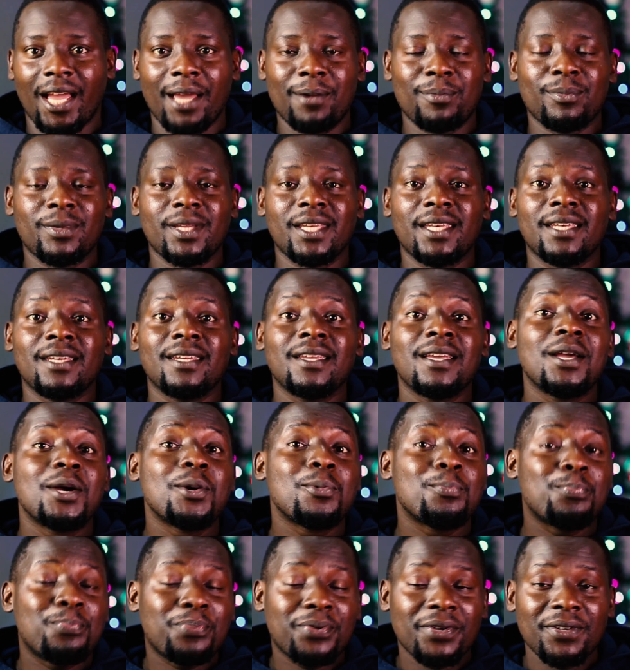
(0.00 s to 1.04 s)
I mean,
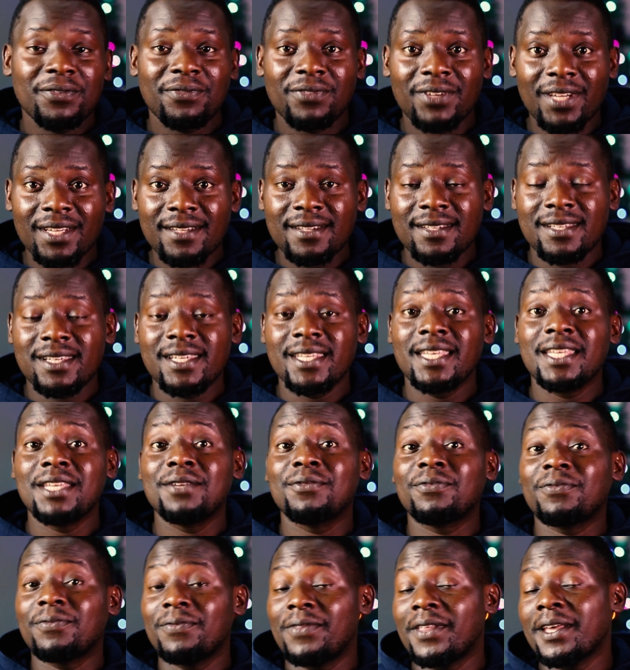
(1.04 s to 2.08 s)
previously,
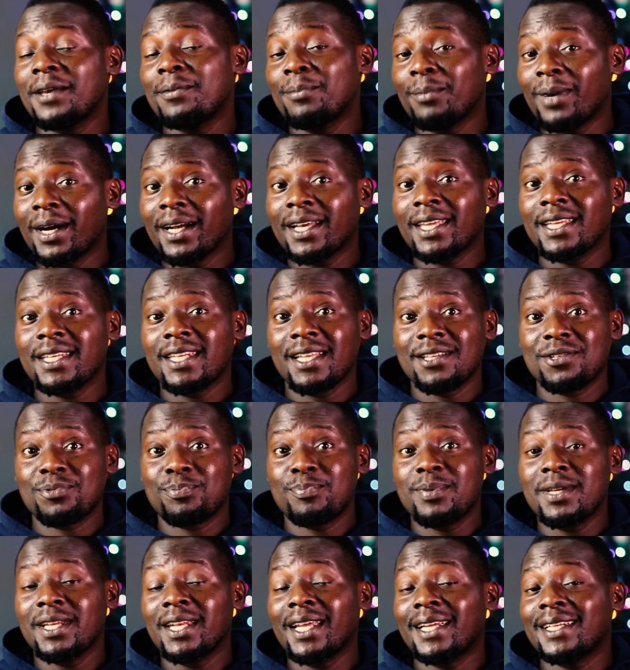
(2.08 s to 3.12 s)
if the market has
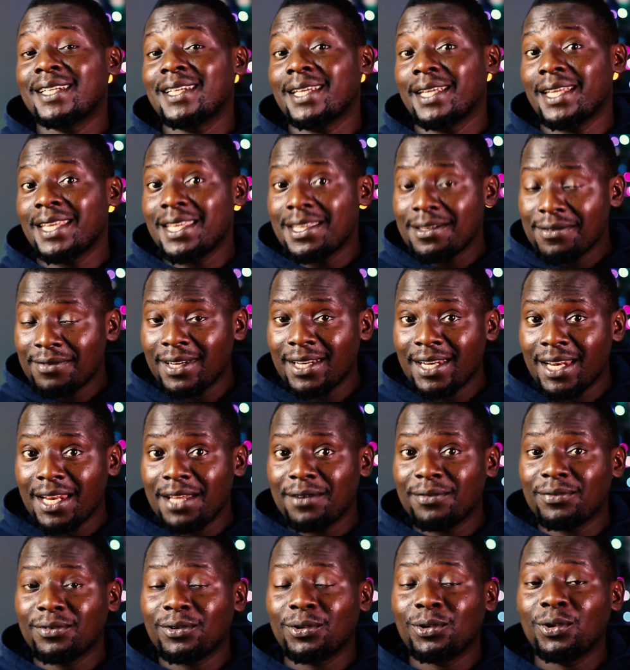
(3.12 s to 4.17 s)
been at a given
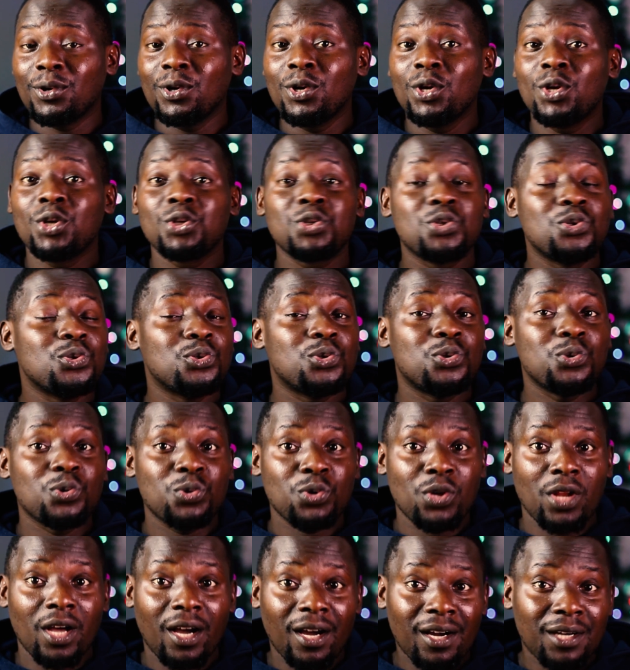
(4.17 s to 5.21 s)
level, you do
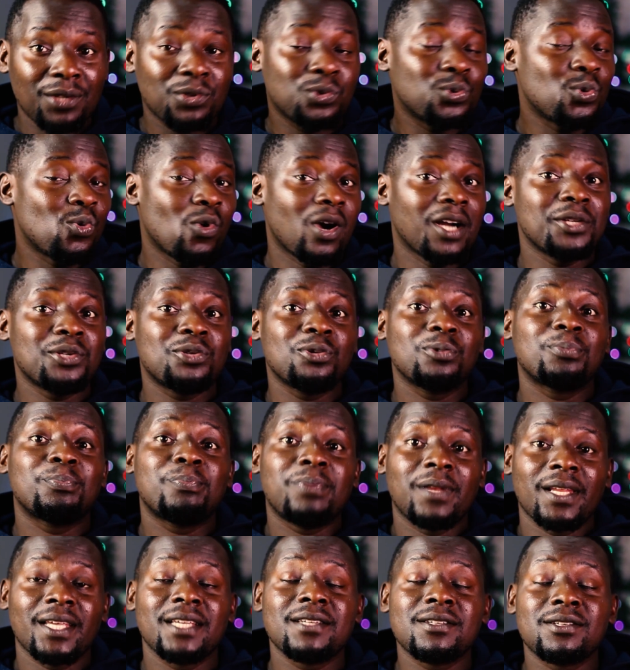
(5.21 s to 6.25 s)
not want to
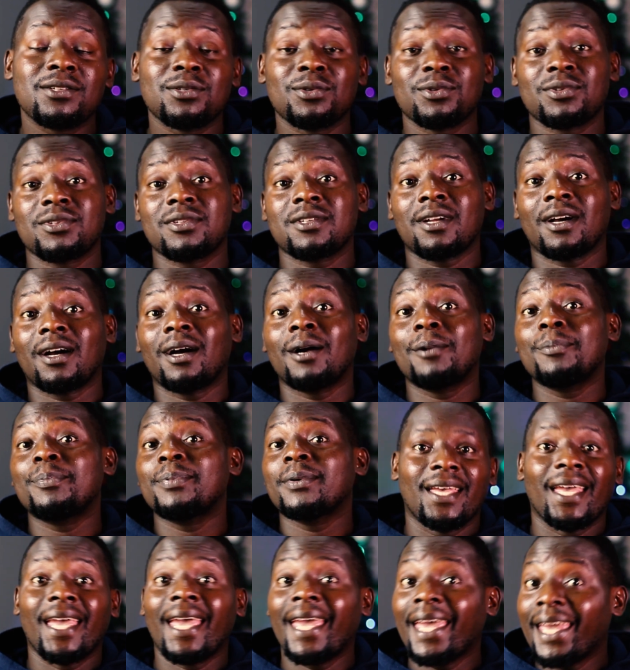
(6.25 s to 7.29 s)
place your stop
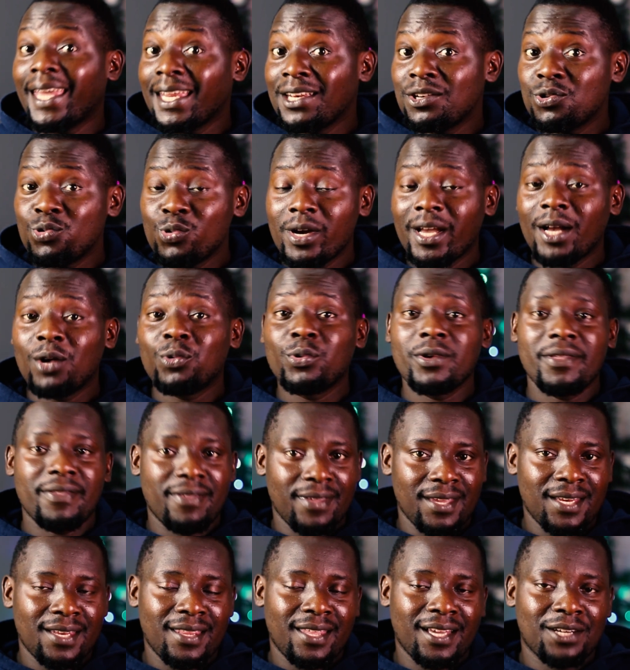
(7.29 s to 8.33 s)
anywhere
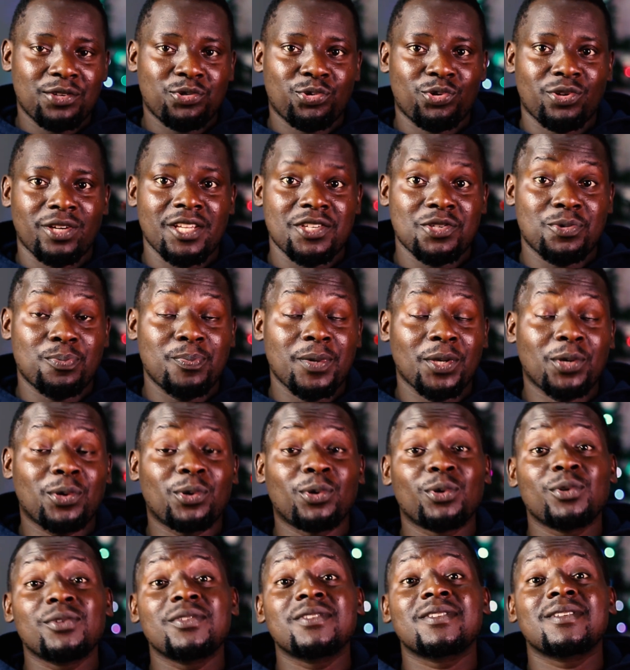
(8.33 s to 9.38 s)
within that range
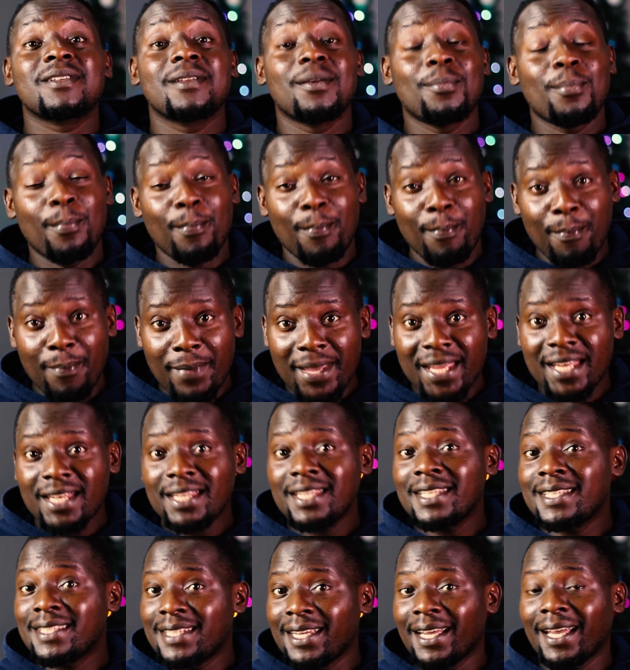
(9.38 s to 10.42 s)
because
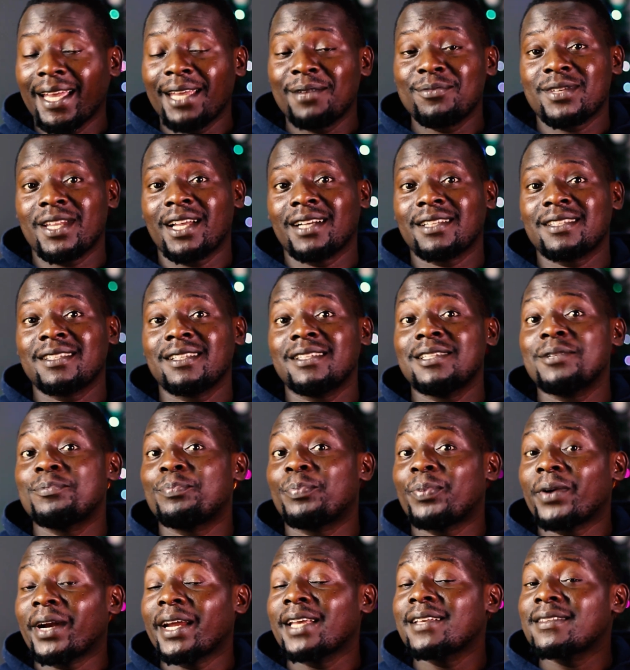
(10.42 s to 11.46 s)
many times actually
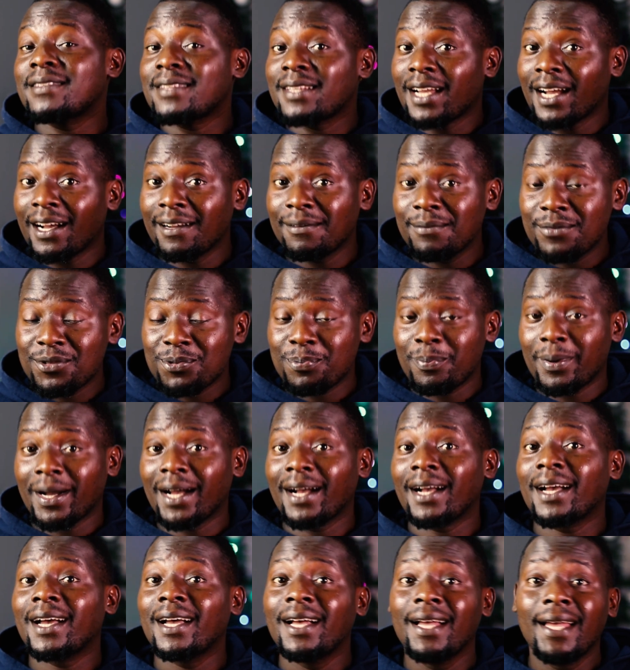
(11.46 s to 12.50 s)
price comes
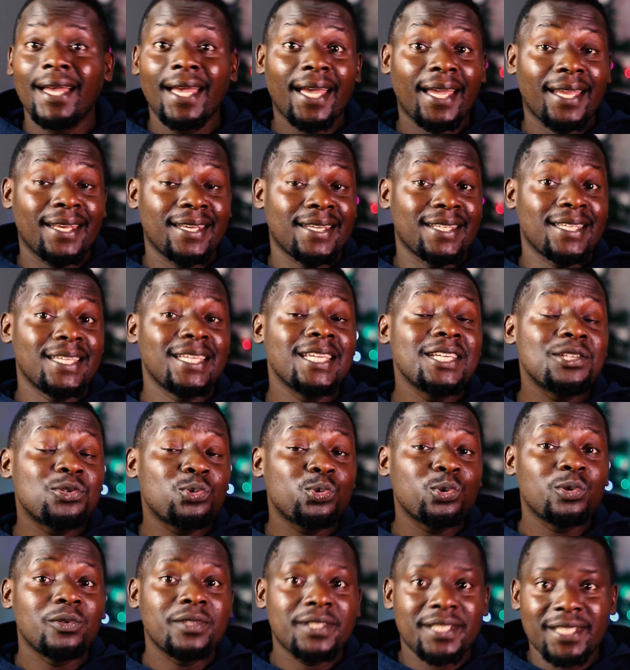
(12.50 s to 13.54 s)
back and it
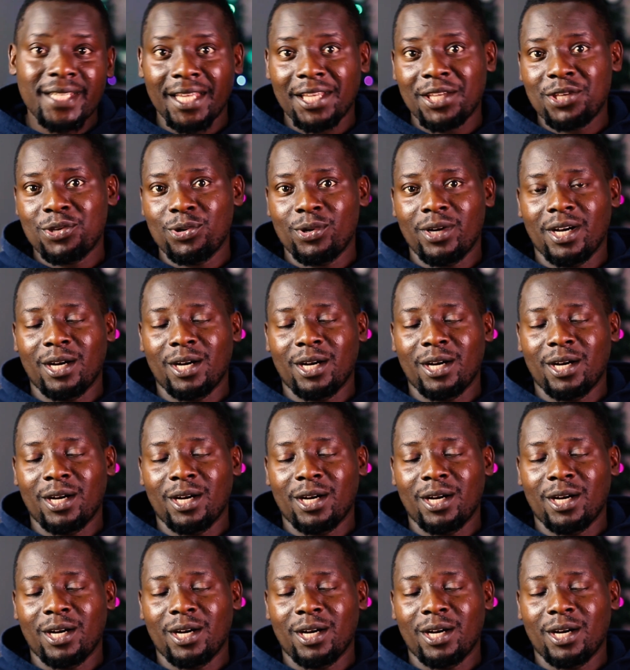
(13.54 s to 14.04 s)
will take you